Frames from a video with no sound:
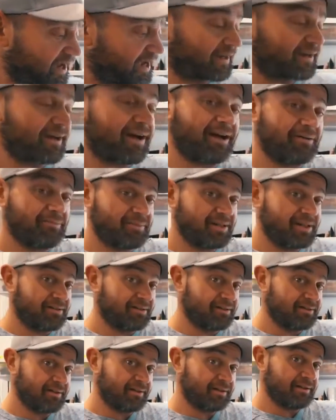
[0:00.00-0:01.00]
Icon
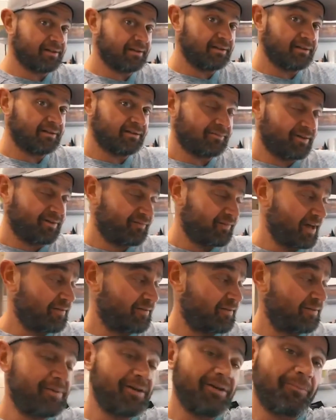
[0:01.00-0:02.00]
meal. This is my
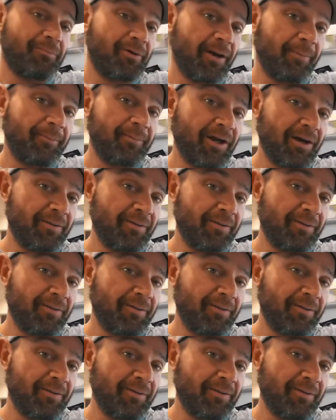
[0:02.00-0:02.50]
favorite meal prep